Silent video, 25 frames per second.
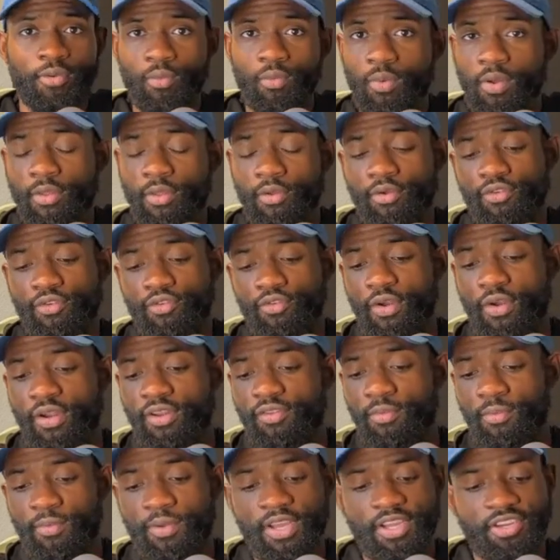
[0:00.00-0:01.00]
whether it's
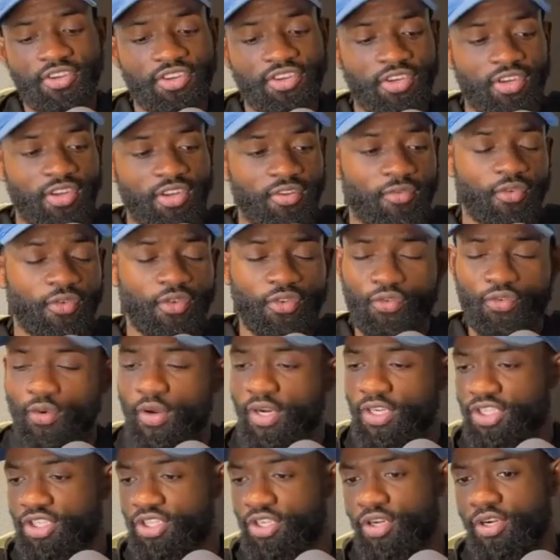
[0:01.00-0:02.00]
transportation,
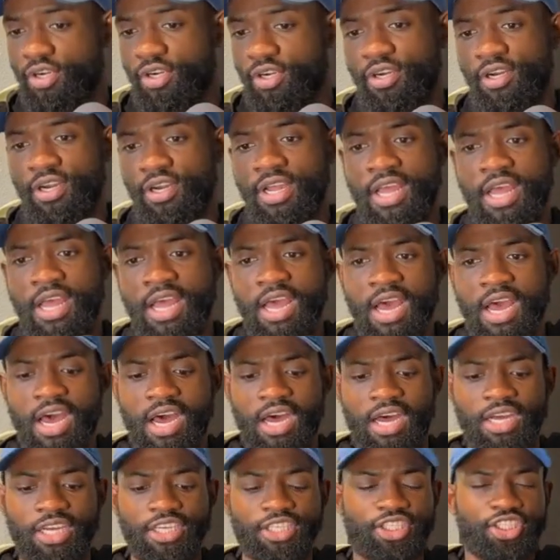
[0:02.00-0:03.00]
infrastructure,
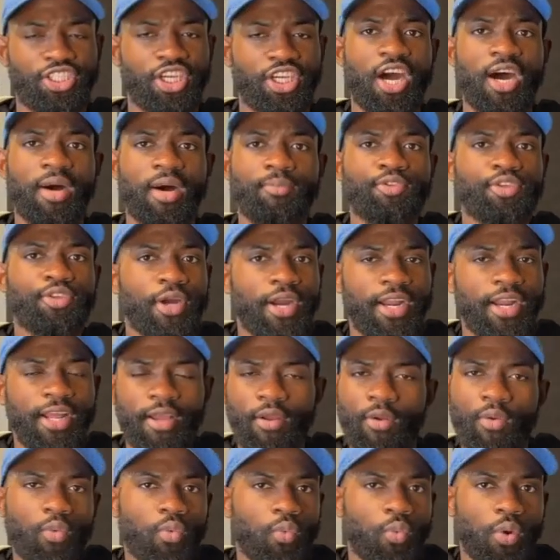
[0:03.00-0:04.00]
job
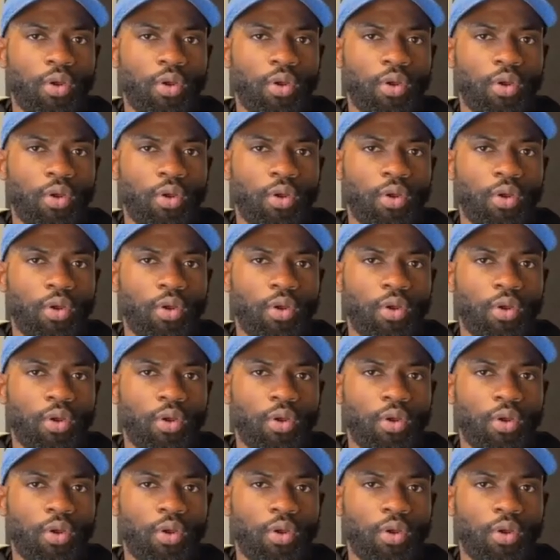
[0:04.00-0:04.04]
training.